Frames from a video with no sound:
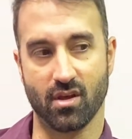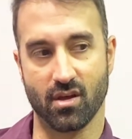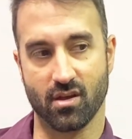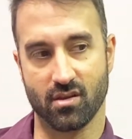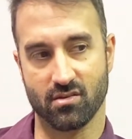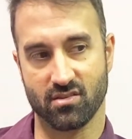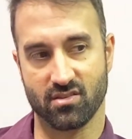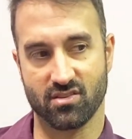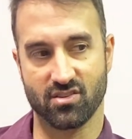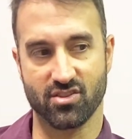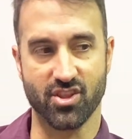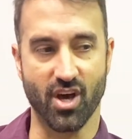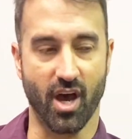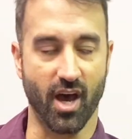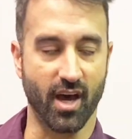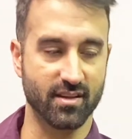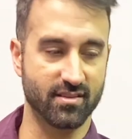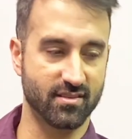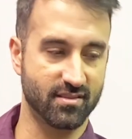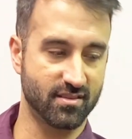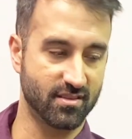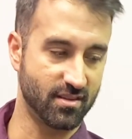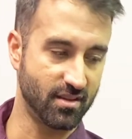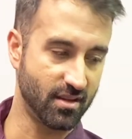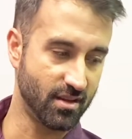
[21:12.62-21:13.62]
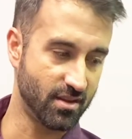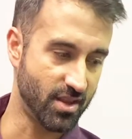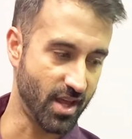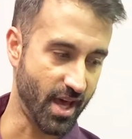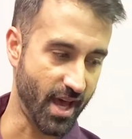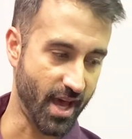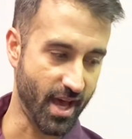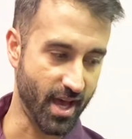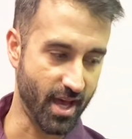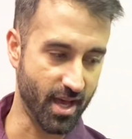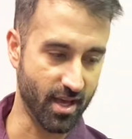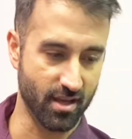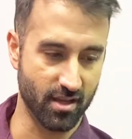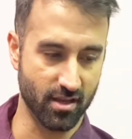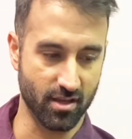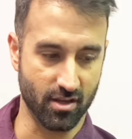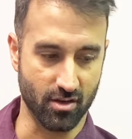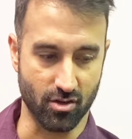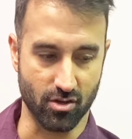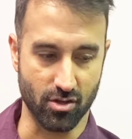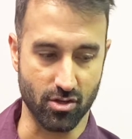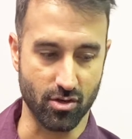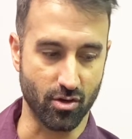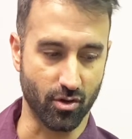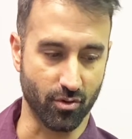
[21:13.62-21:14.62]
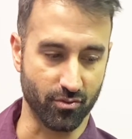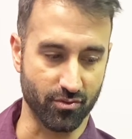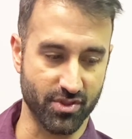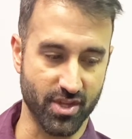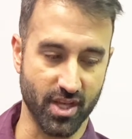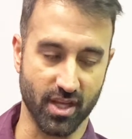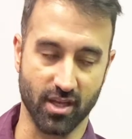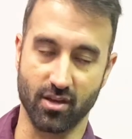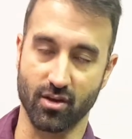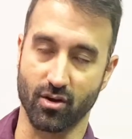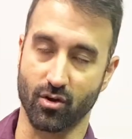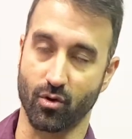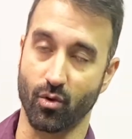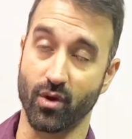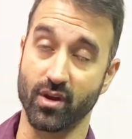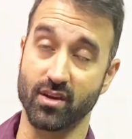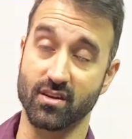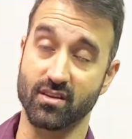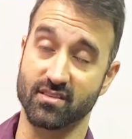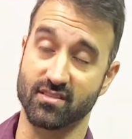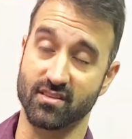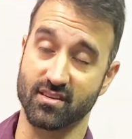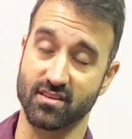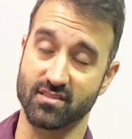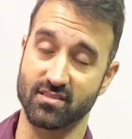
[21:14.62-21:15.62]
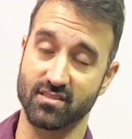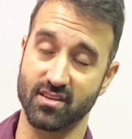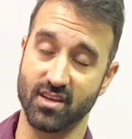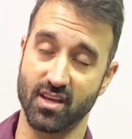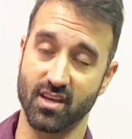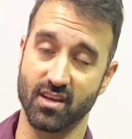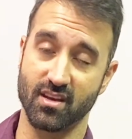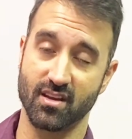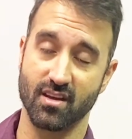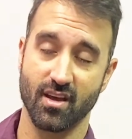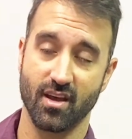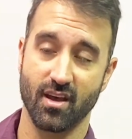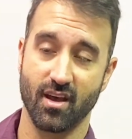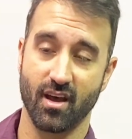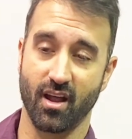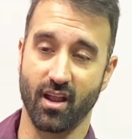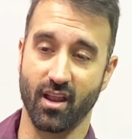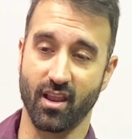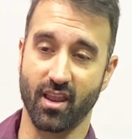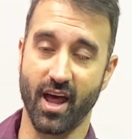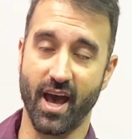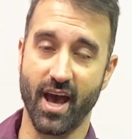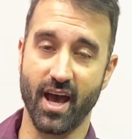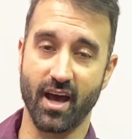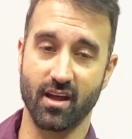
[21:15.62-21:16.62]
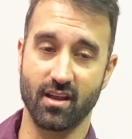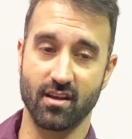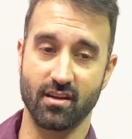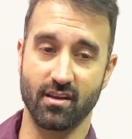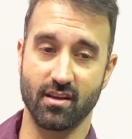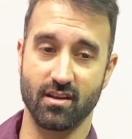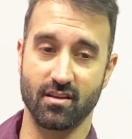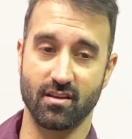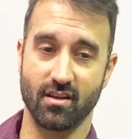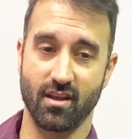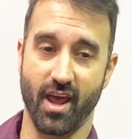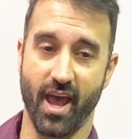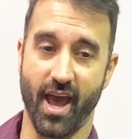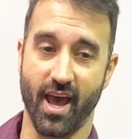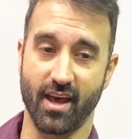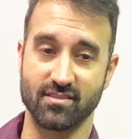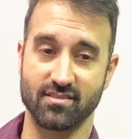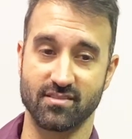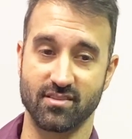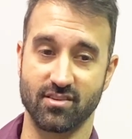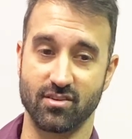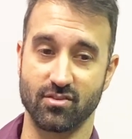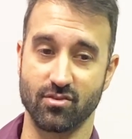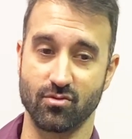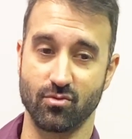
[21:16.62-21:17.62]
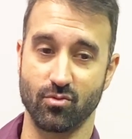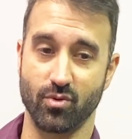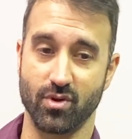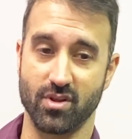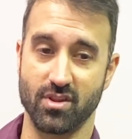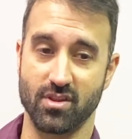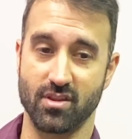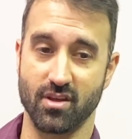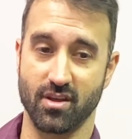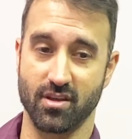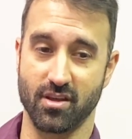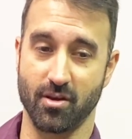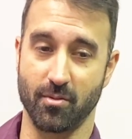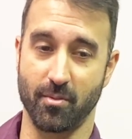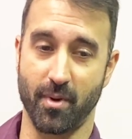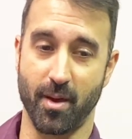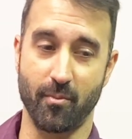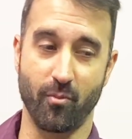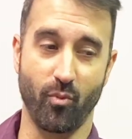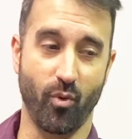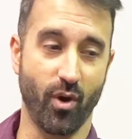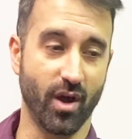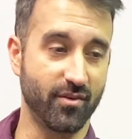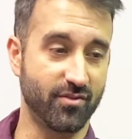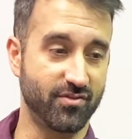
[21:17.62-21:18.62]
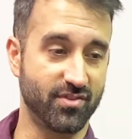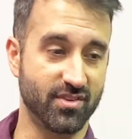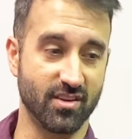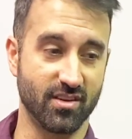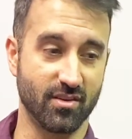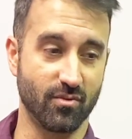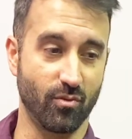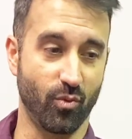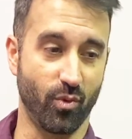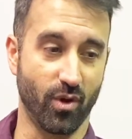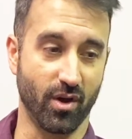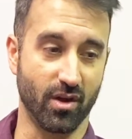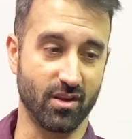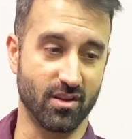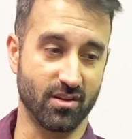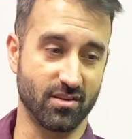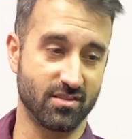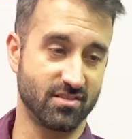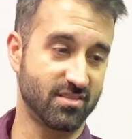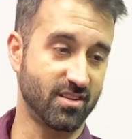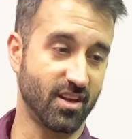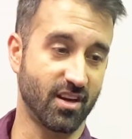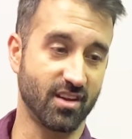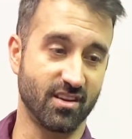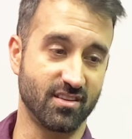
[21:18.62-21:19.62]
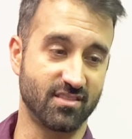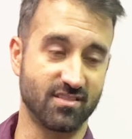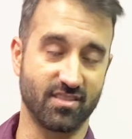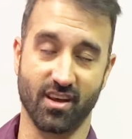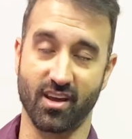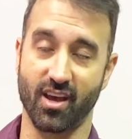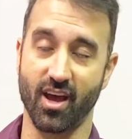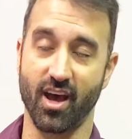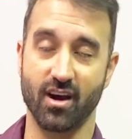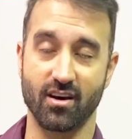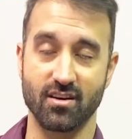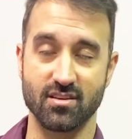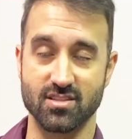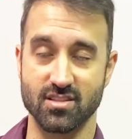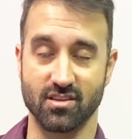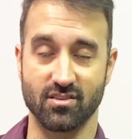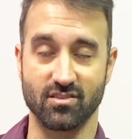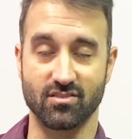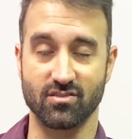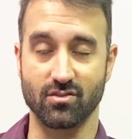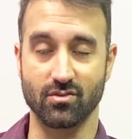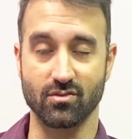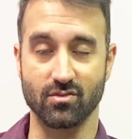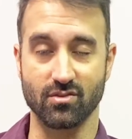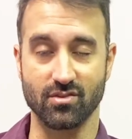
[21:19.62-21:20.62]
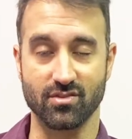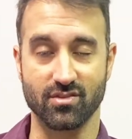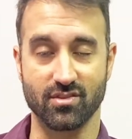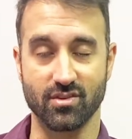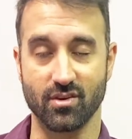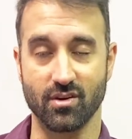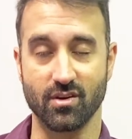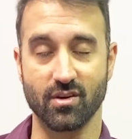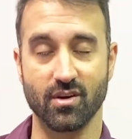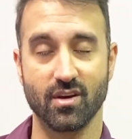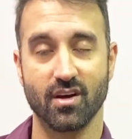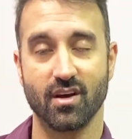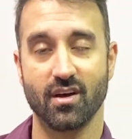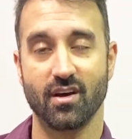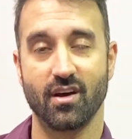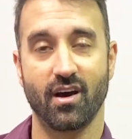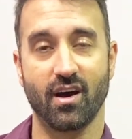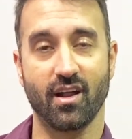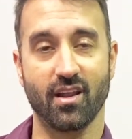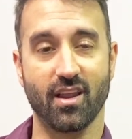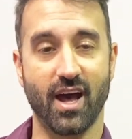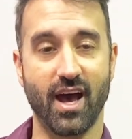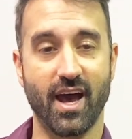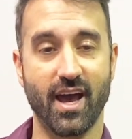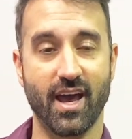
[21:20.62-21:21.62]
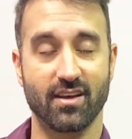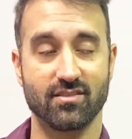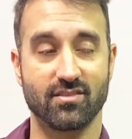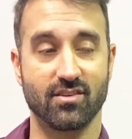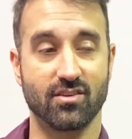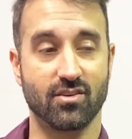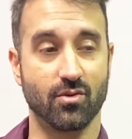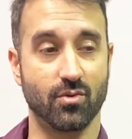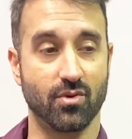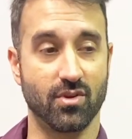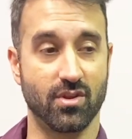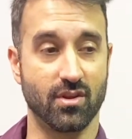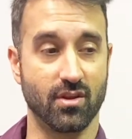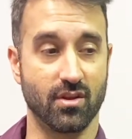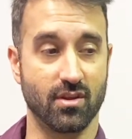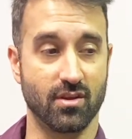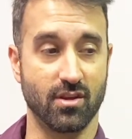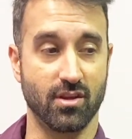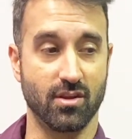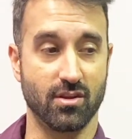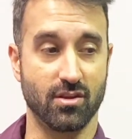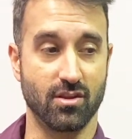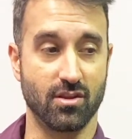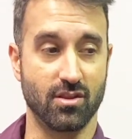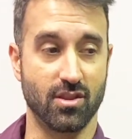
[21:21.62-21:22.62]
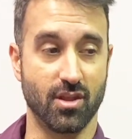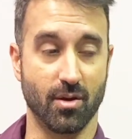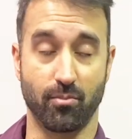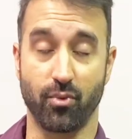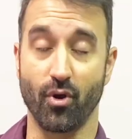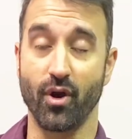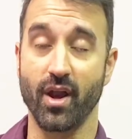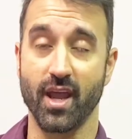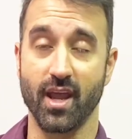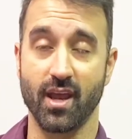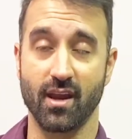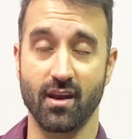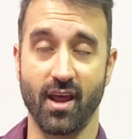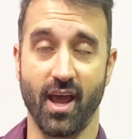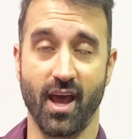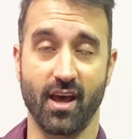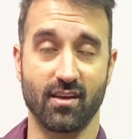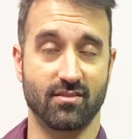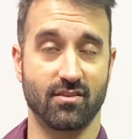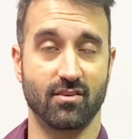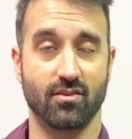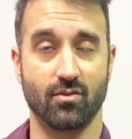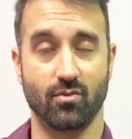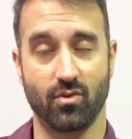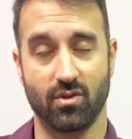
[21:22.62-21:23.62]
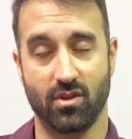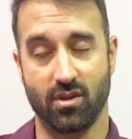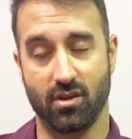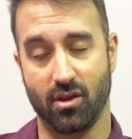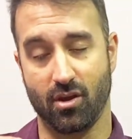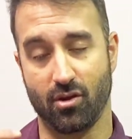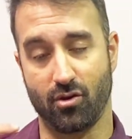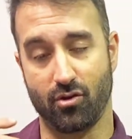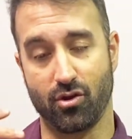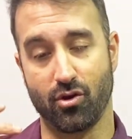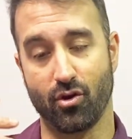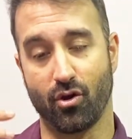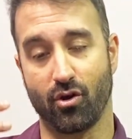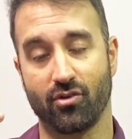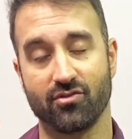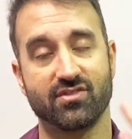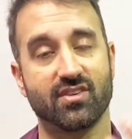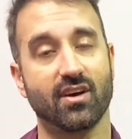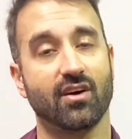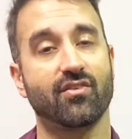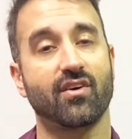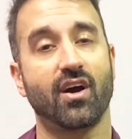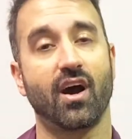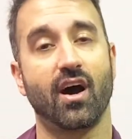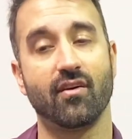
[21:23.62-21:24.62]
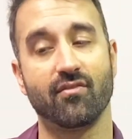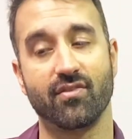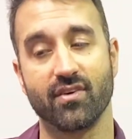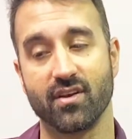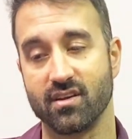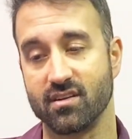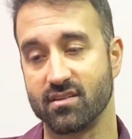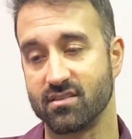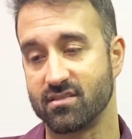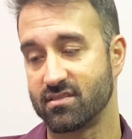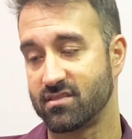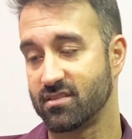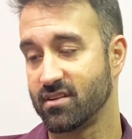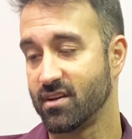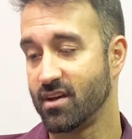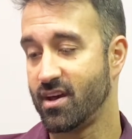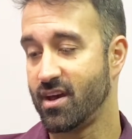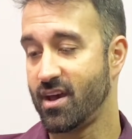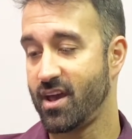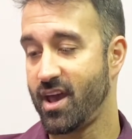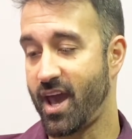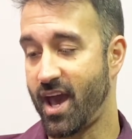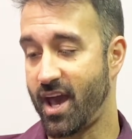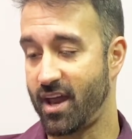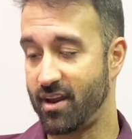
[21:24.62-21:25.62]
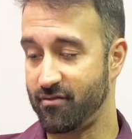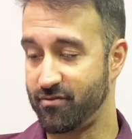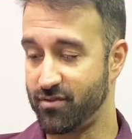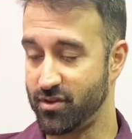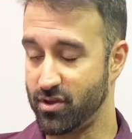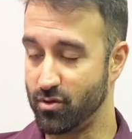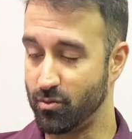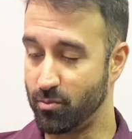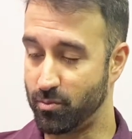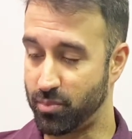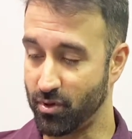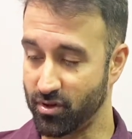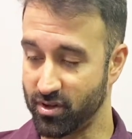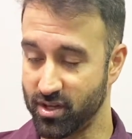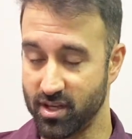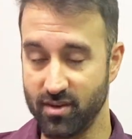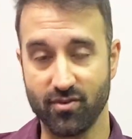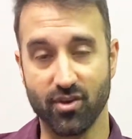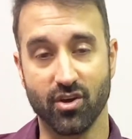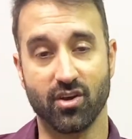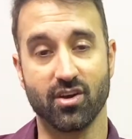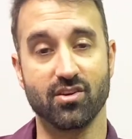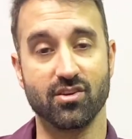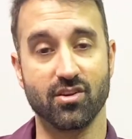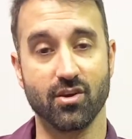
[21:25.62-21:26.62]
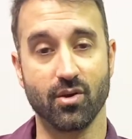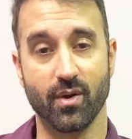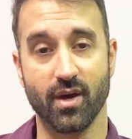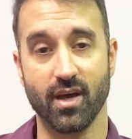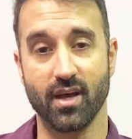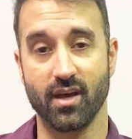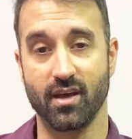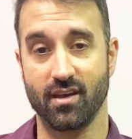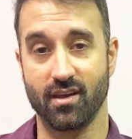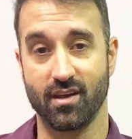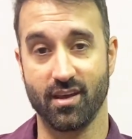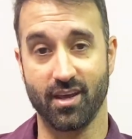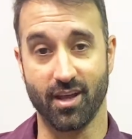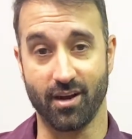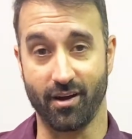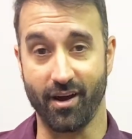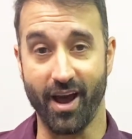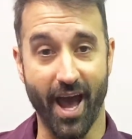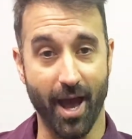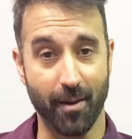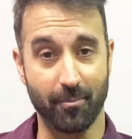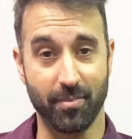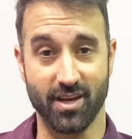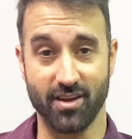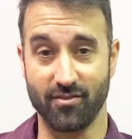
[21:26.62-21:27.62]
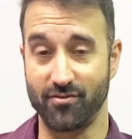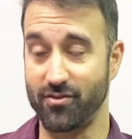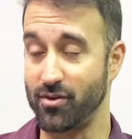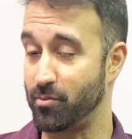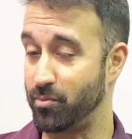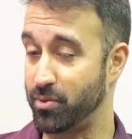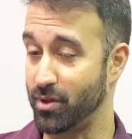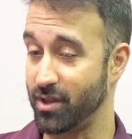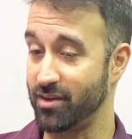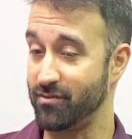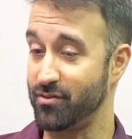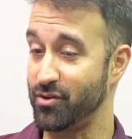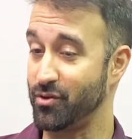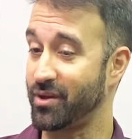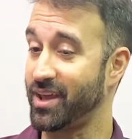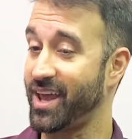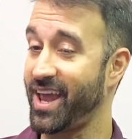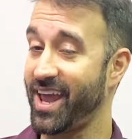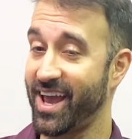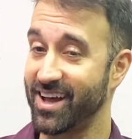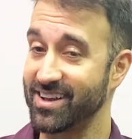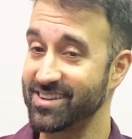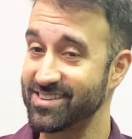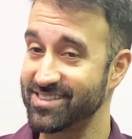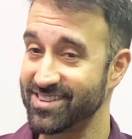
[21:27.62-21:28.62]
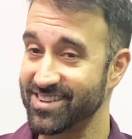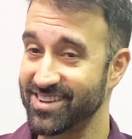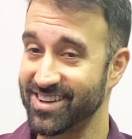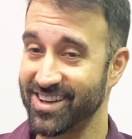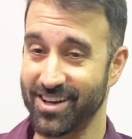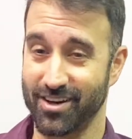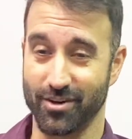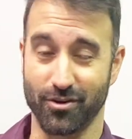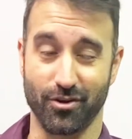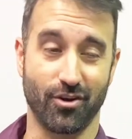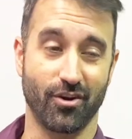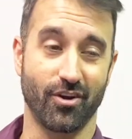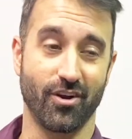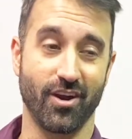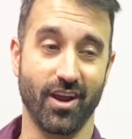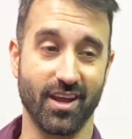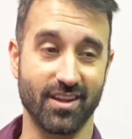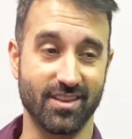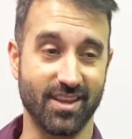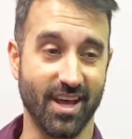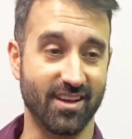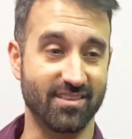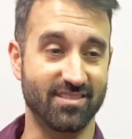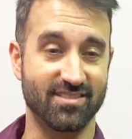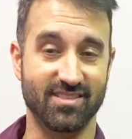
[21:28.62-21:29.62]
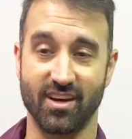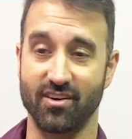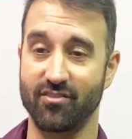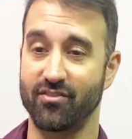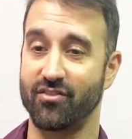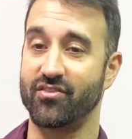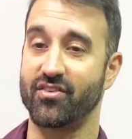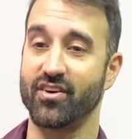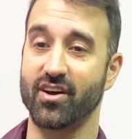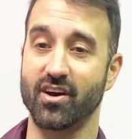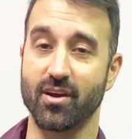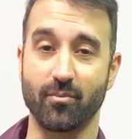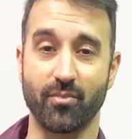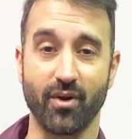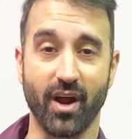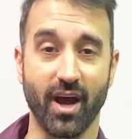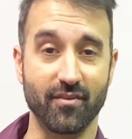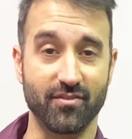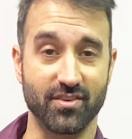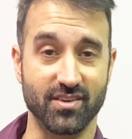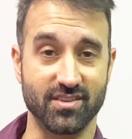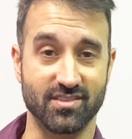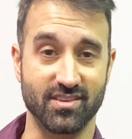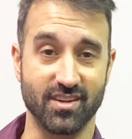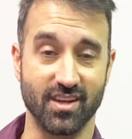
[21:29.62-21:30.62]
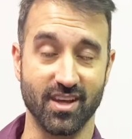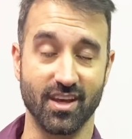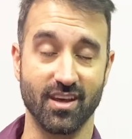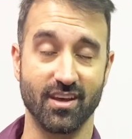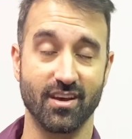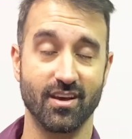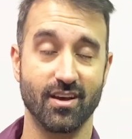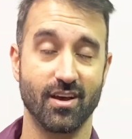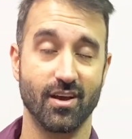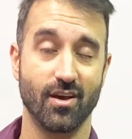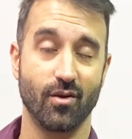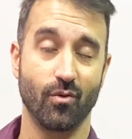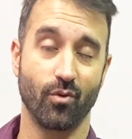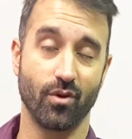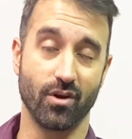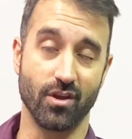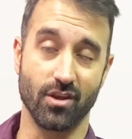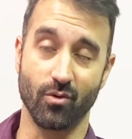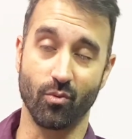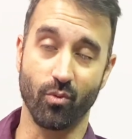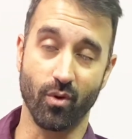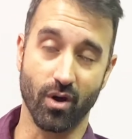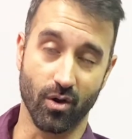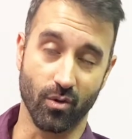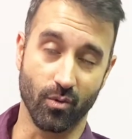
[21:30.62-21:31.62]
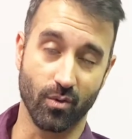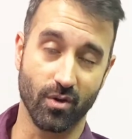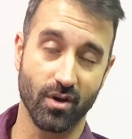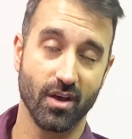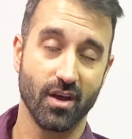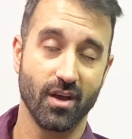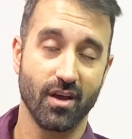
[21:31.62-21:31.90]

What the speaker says: thoughts that, you don't think you're going to succeed. A lot has to do with, my wife studied psychology in school. So a lot has to do with the brain, has to do with, your own self-confidence. And if you believe you can do it, it'll happen. If you believe you can't, it'll create that self-fulfilling prophecy where you won't.